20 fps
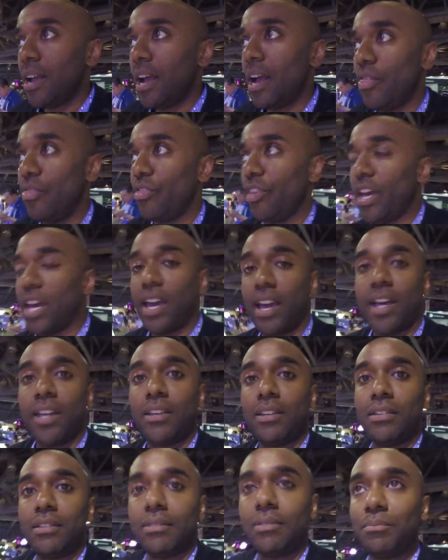And
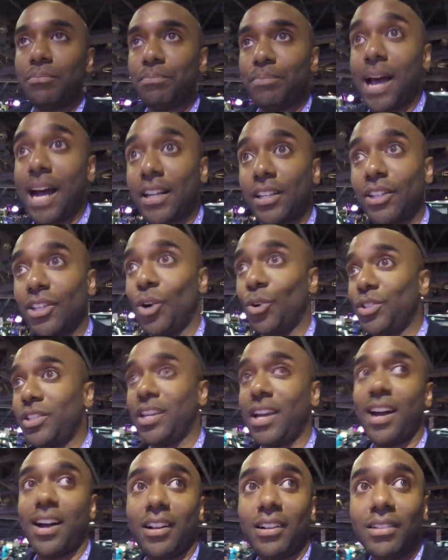then back to the
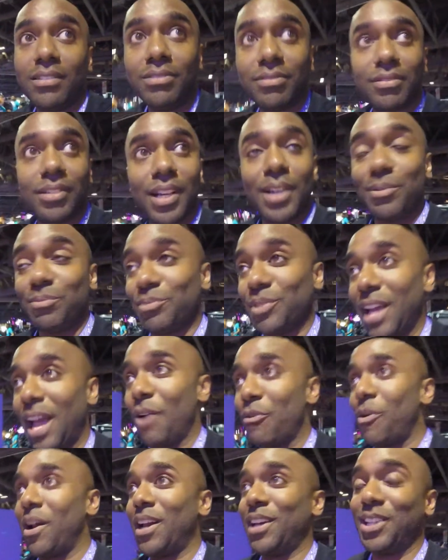hotel and
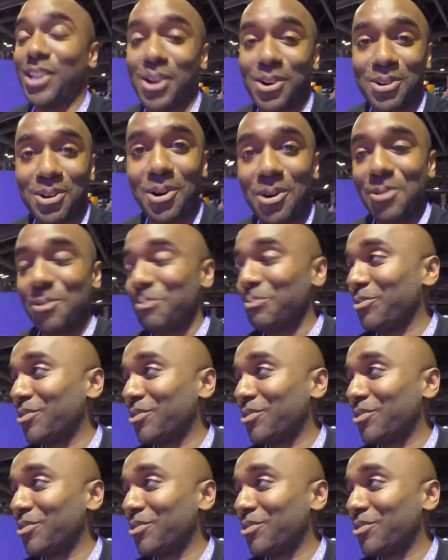get ready to go home.